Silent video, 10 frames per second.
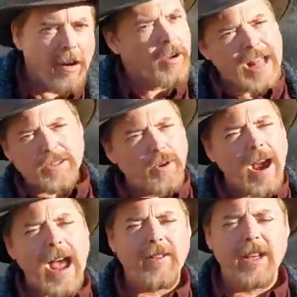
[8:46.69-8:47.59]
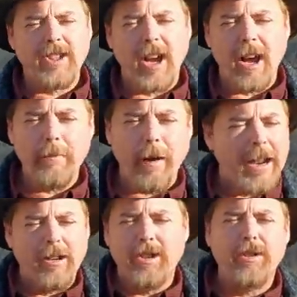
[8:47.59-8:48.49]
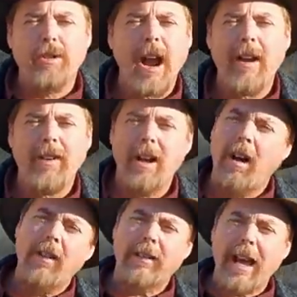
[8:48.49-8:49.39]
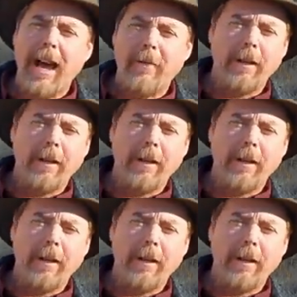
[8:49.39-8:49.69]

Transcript: That's gravity, son. Miners use gravity all the time in the